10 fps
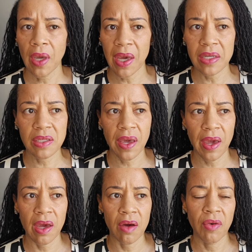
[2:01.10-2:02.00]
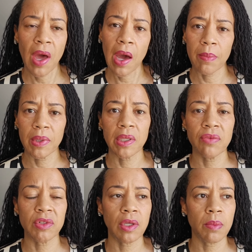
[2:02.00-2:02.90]
had to have, I
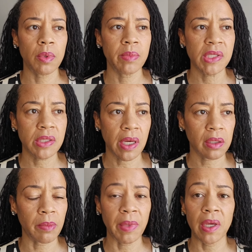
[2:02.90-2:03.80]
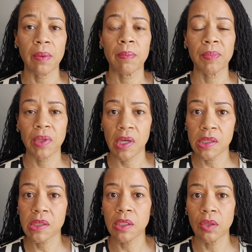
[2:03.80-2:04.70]
believe, a double mastectomy
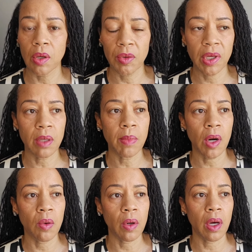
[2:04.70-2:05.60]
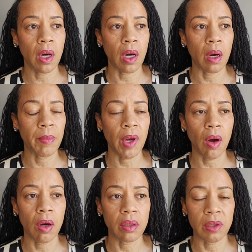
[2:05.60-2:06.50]
plus, chemo
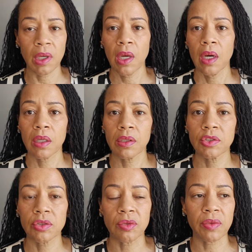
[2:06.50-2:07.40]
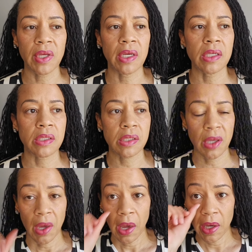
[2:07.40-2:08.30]
and all the additional
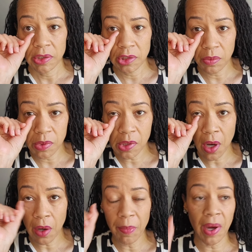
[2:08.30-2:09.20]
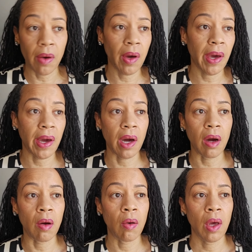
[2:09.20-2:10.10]
things. And she would talk about
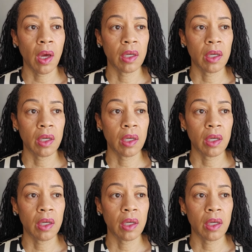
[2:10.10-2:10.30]
how